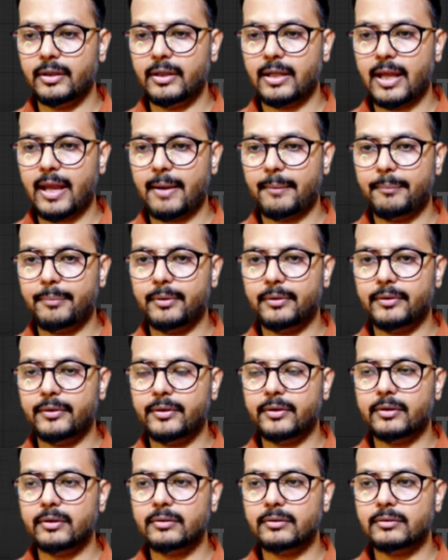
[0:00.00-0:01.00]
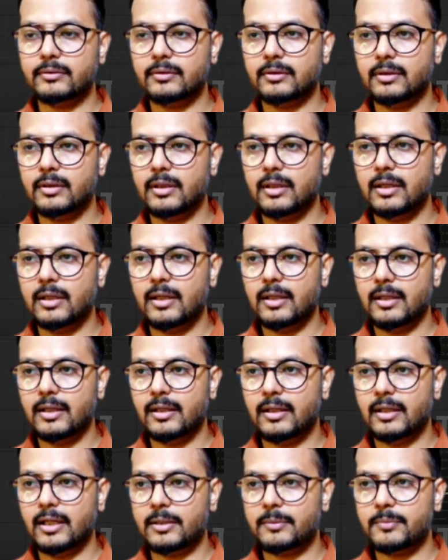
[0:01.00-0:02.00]
happen here
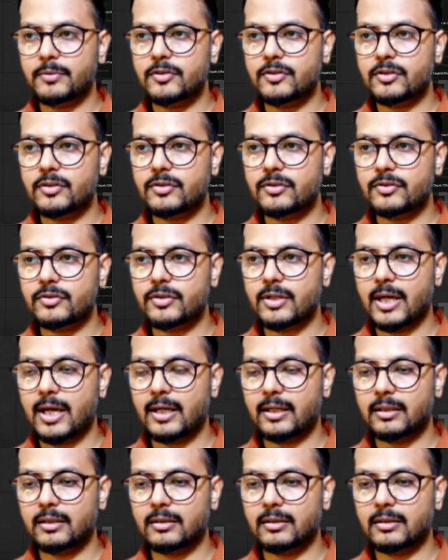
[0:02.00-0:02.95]
let me just check